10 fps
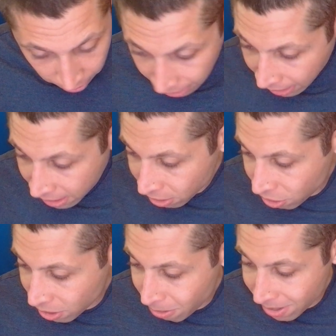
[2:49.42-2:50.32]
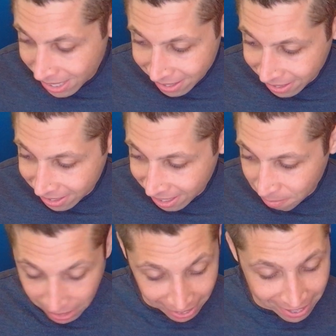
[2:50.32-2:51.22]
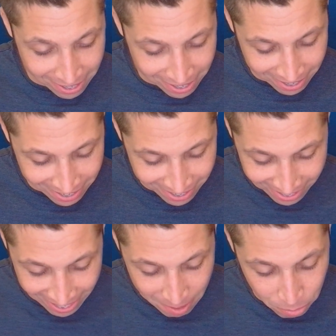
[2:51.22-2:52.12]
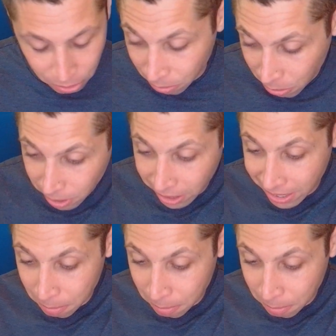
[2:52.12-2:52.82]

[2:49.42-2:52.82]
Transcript: Can I use this? Let's see if my keyboard will work.